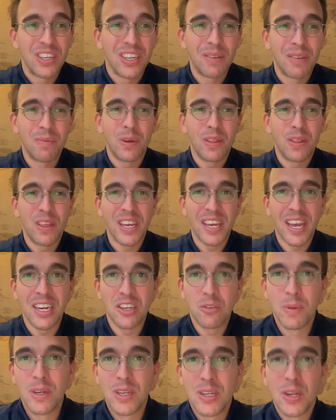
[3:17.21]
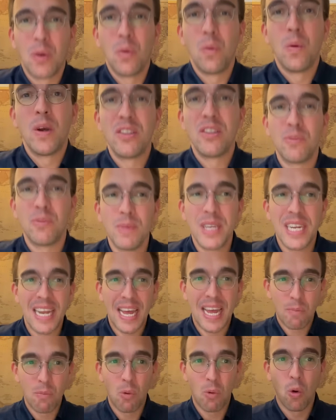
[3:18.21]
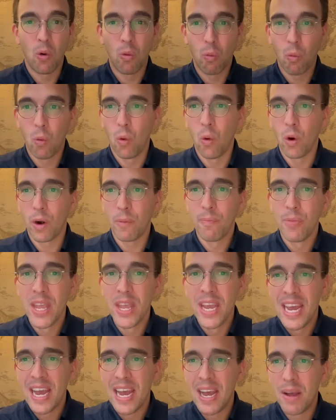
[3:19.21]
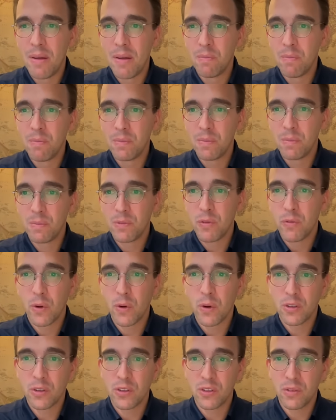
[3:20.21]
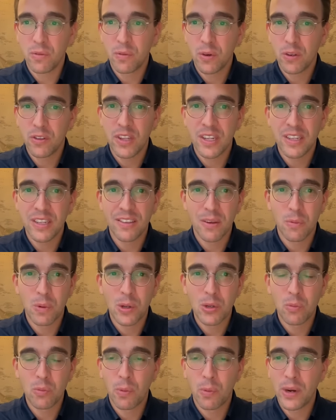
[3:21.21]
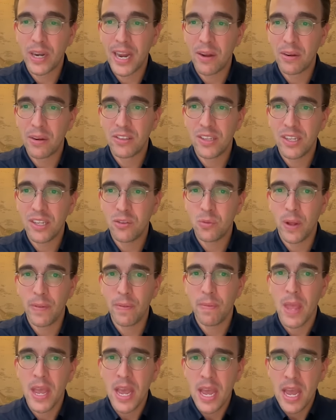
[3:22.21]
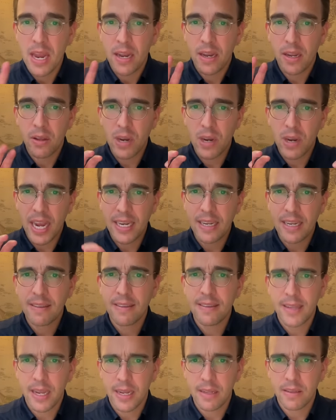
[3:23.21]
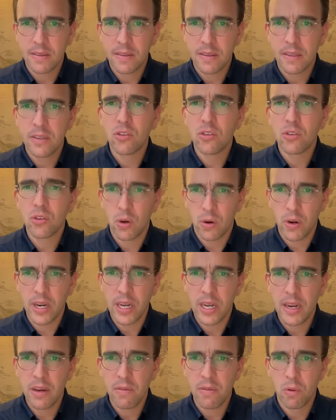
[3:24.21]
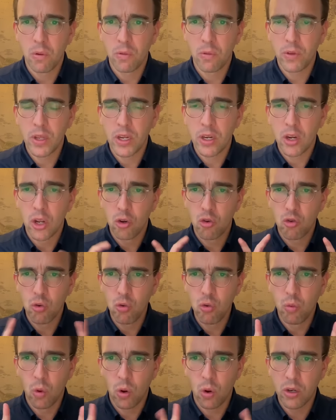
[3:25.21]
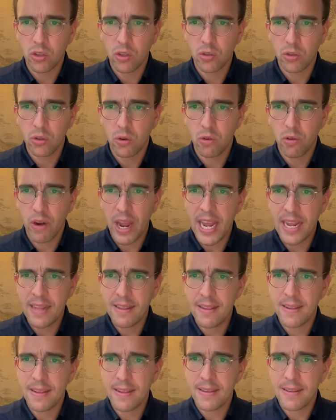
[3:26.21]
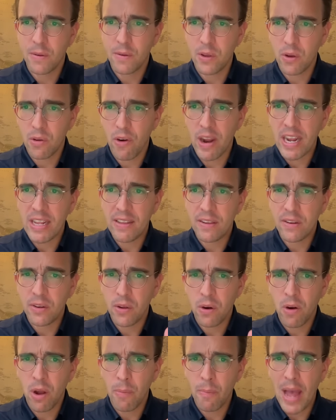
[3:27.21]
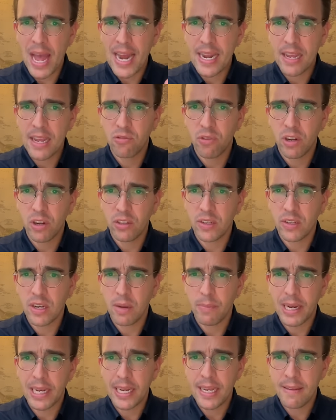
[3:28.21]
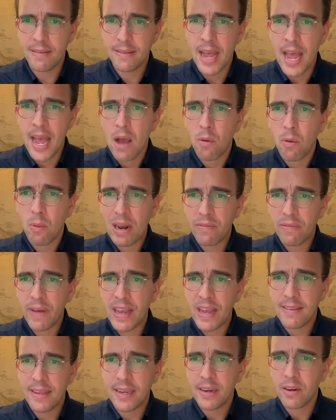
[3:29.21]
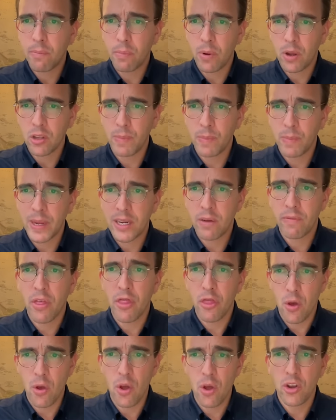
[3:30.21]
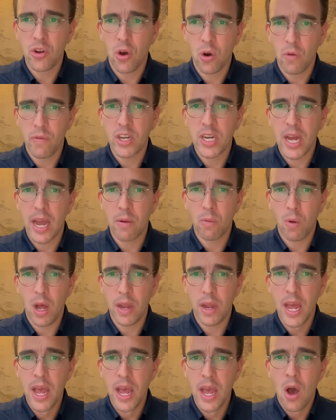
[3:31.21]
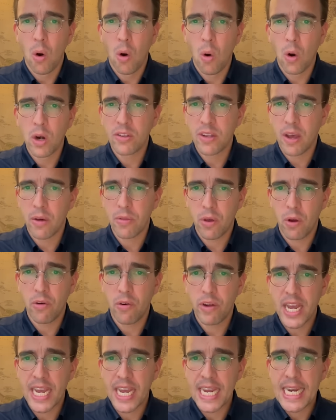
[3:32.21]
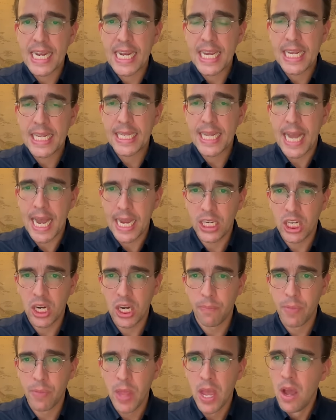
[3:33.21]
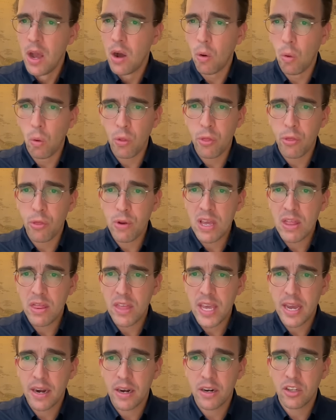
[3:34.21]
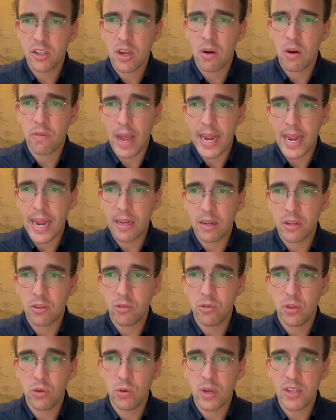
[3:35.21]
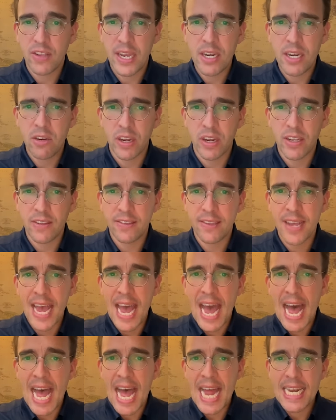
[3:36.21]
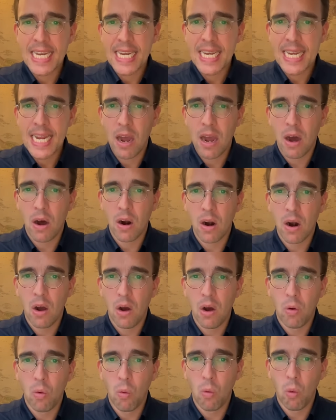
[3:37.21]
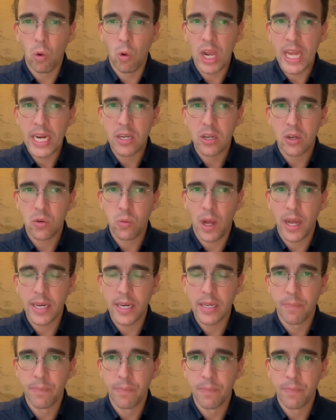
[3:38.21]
And with engagement, they always mean like more war. The first sentence I want to point out is this one: the United States is currently involved in two wars, Ukraine's in Europe and Israel's in the Middle East, while facing the prospect of a third over Taiwan or South Korea in East Asia. All three theaters are vital to US interests, and they are all intertwined.